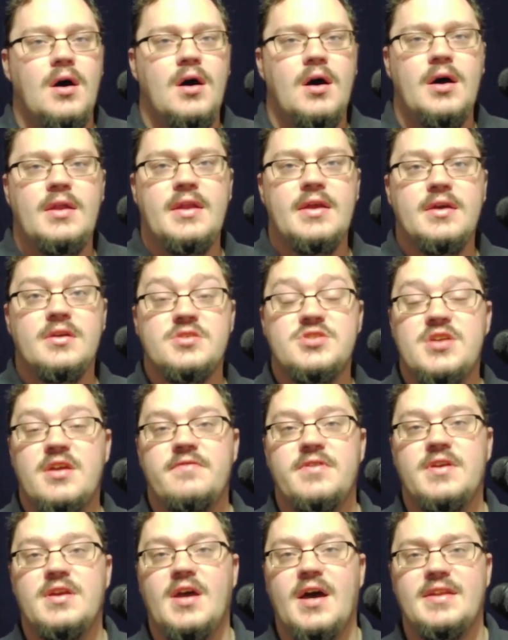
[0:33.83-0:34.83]
Neil
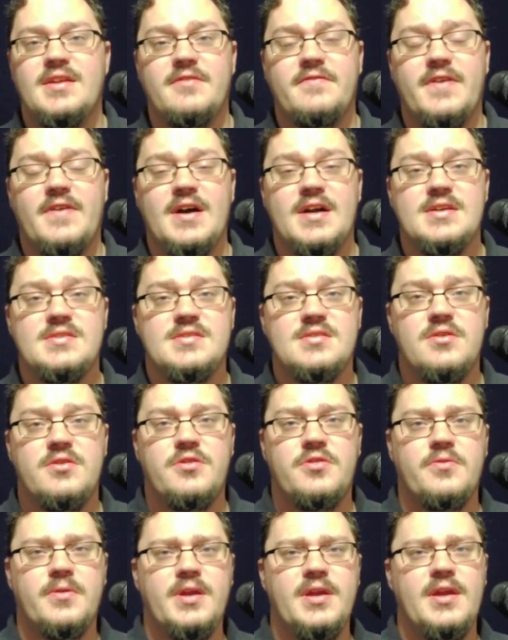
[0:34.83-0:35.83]
Shenvi identifies
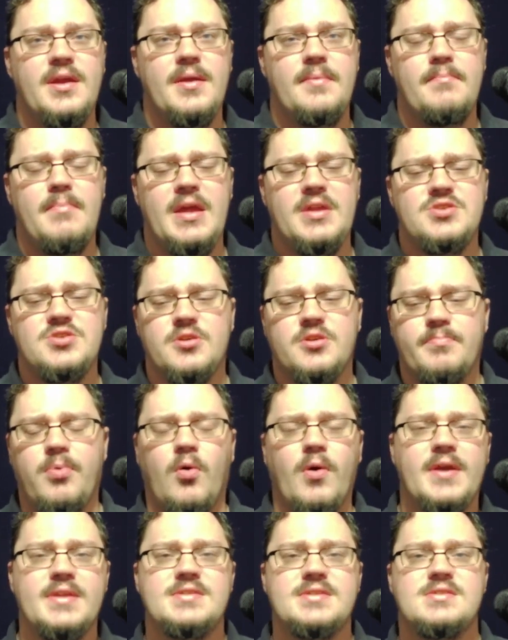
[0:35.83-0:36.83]
three major
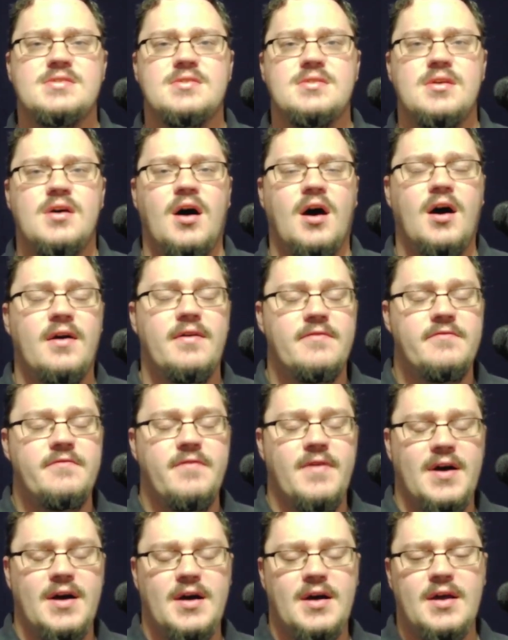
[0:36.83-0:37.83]
points of
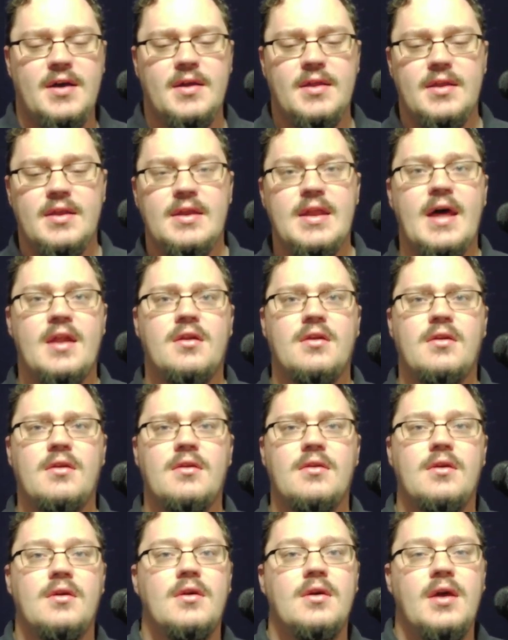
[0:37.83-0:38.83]
NETTR
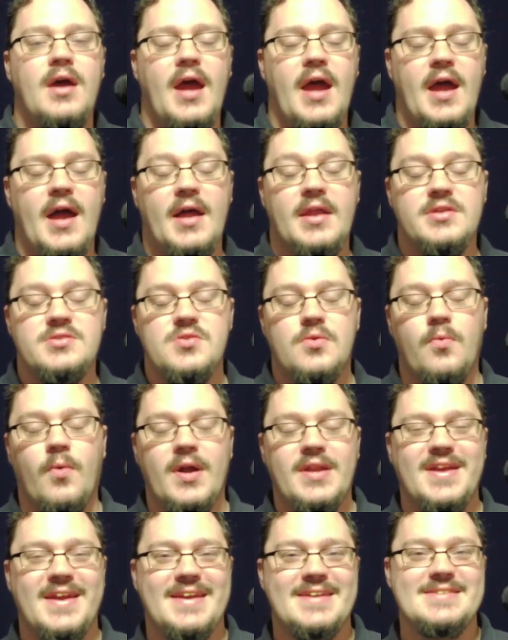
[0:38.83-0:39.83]
and
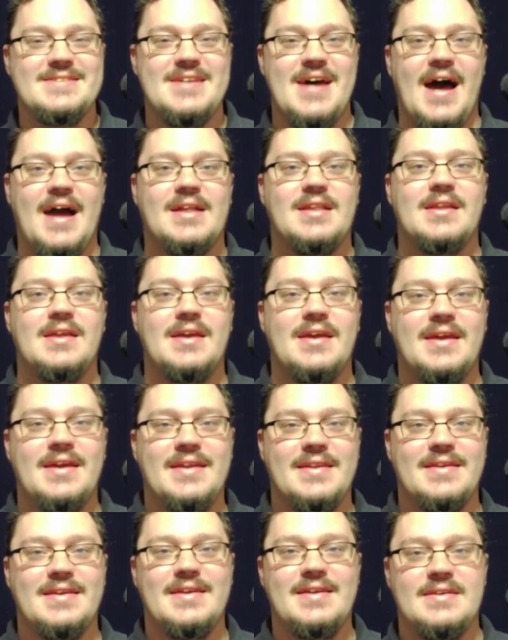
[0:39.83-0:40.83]
what exactly
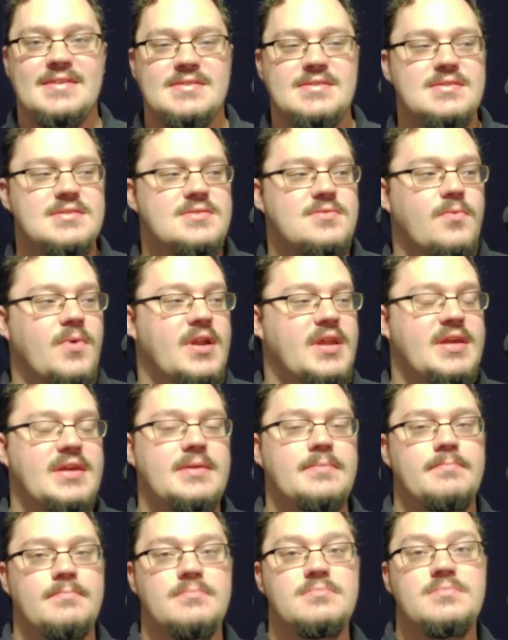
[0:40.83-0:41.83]
it is, what
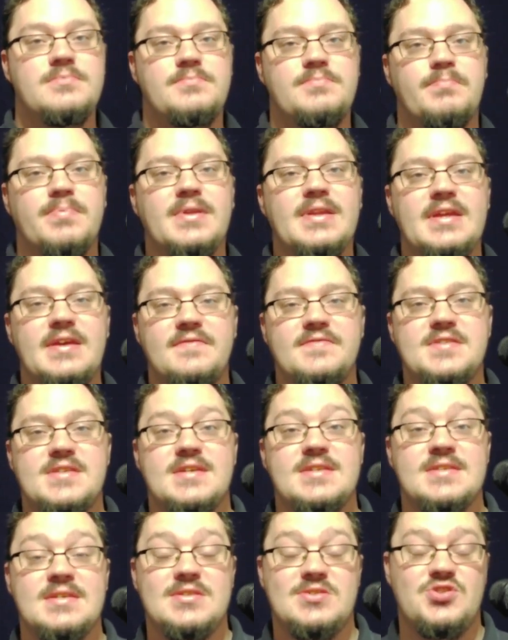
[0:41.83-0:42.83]
he believes
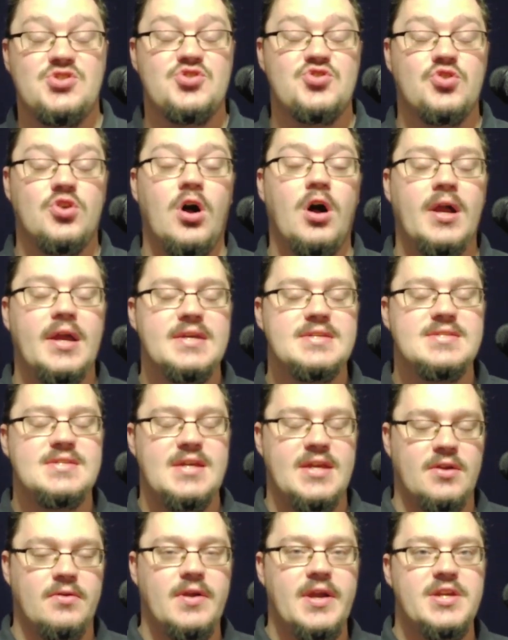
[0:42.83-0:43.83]
is its strongest
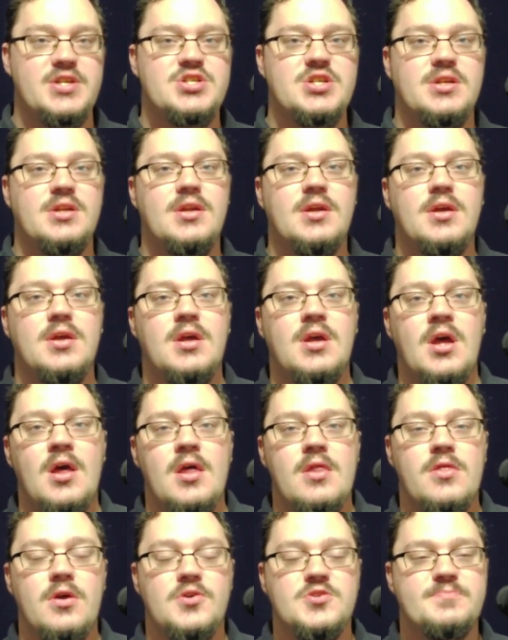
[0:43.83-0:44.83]
iteration.
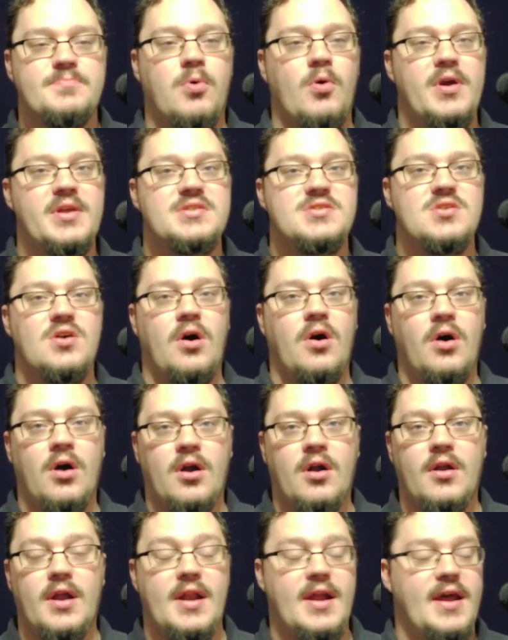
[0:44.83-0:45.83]
Those points
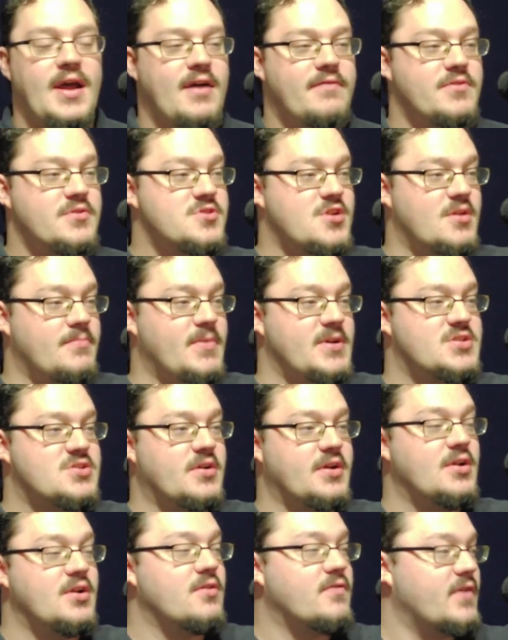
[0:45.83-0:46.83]
are, and I have those on my
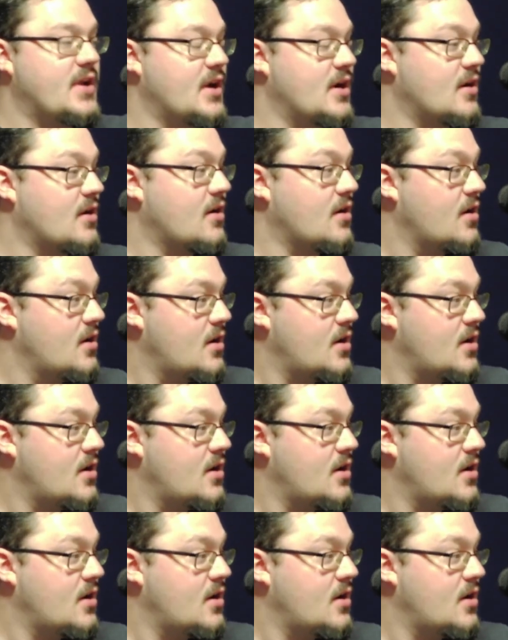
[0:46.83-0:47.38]
screen over here,